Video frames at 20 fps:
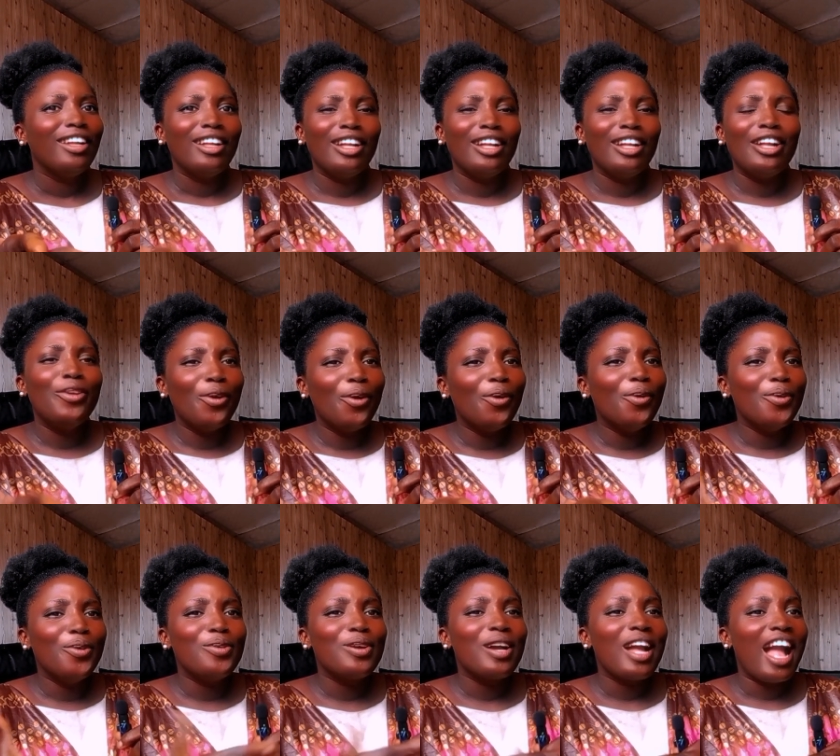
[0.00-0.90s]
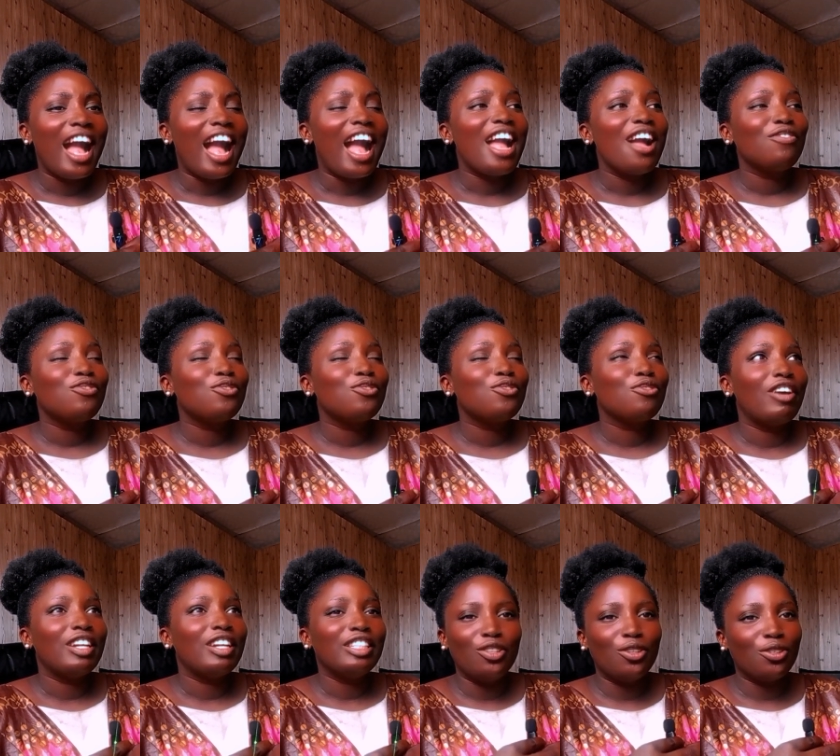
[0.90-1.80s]
hello, I have to
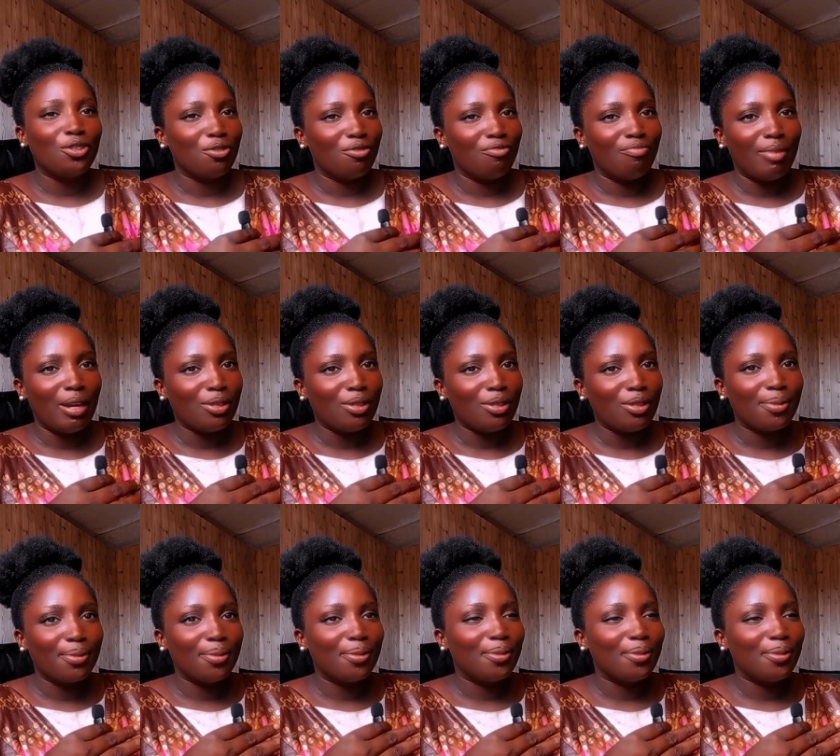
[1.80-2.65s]
fight a lot of battle.